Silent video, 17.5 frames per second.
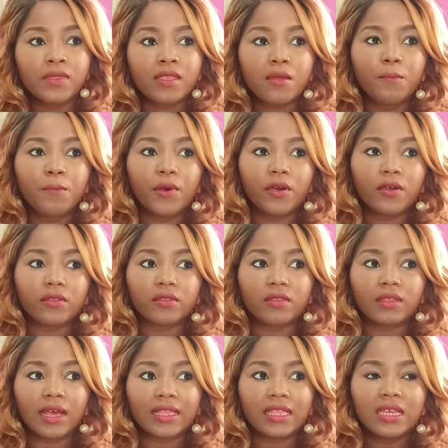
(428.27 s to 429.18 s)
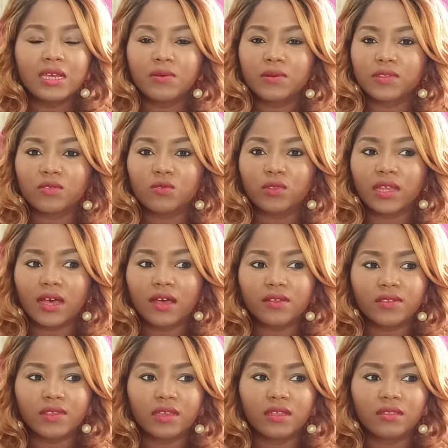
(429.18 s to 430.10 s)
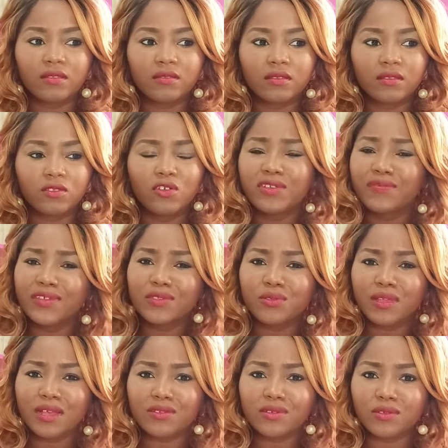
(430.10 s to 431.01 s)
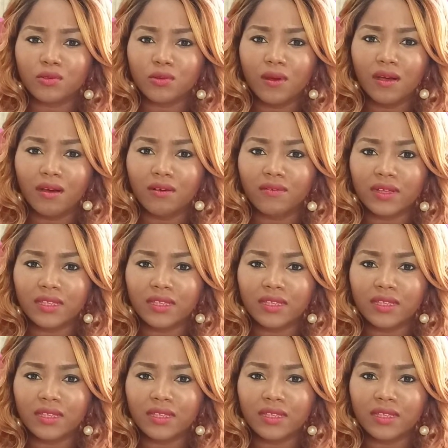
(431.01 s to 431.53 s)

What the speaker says: But I think it was not even 2012,